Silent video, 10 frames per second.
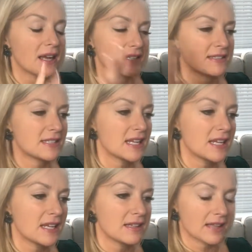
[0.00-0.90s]
I
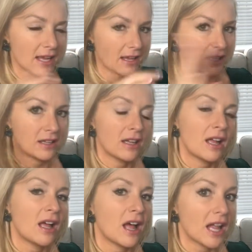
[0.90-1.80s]
see like
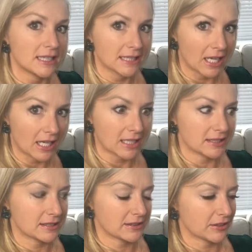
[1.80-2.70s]
a
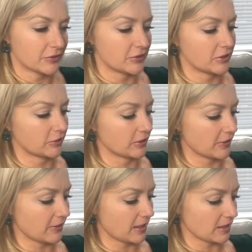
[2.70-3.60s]
lot of
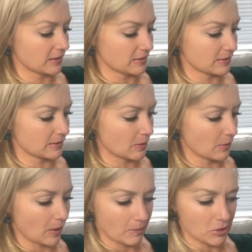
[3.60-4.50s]
different things,
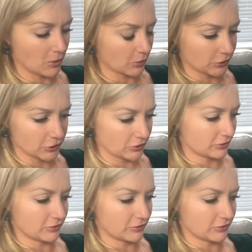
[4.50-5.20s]
so I'm not really